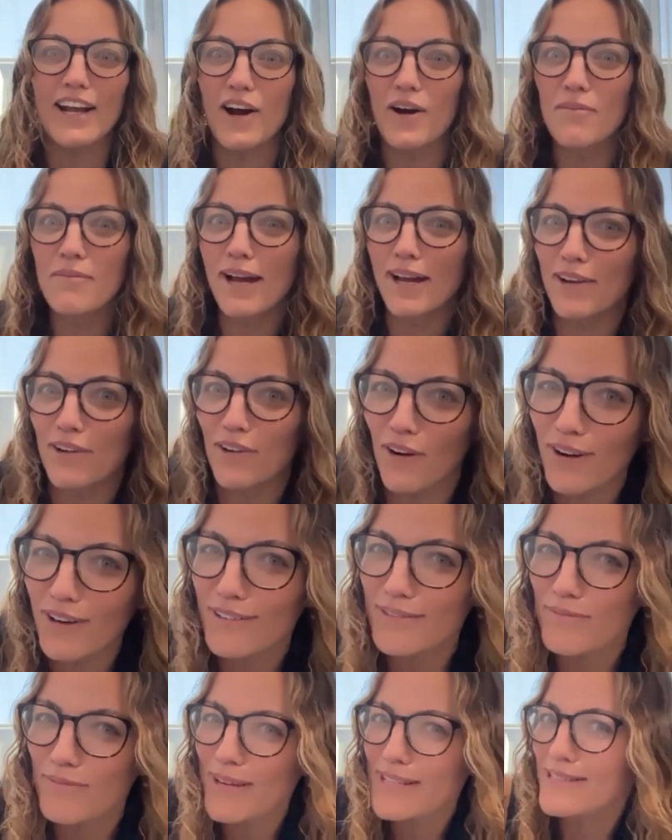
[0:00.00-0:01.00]
oh my
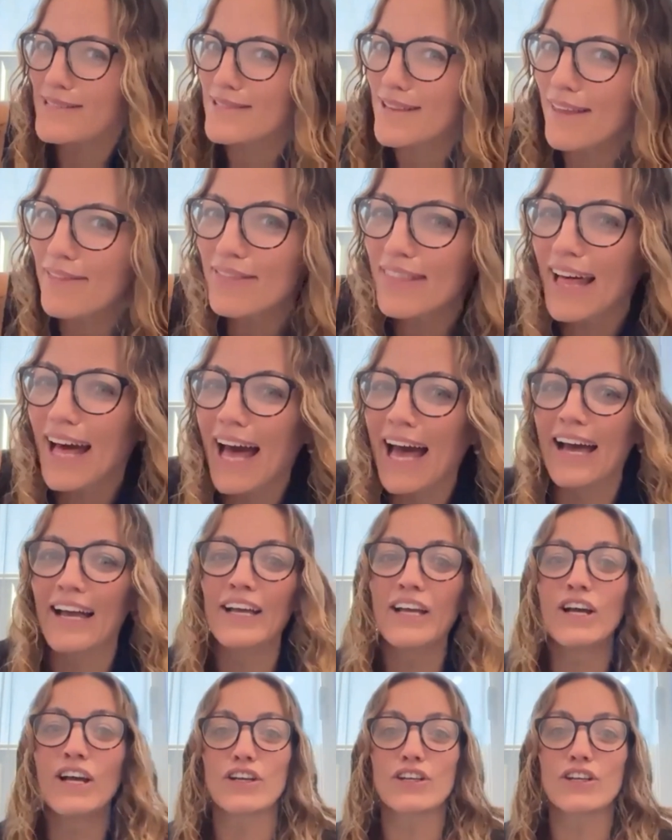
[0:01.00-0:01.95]
God, we said that.